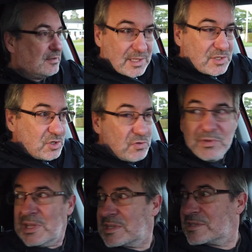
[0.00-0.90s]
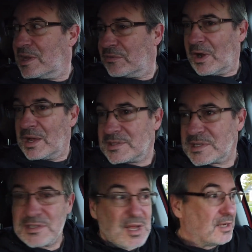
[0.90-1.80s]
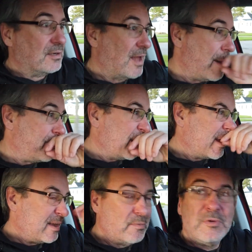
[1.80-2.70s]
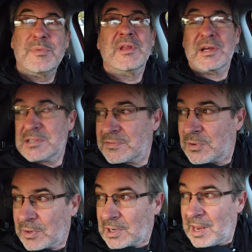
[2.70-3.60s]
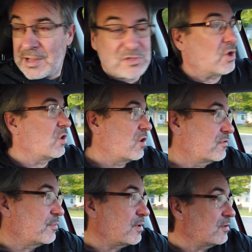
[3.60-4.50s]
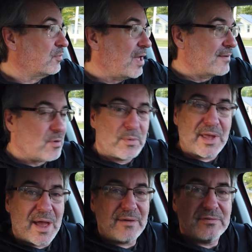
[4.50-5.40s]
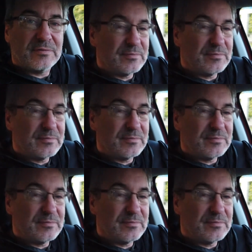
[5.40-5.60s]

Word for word: It's a unique sunrise. It's not epic. It would be nice if there were clouds all over, but we have what we have.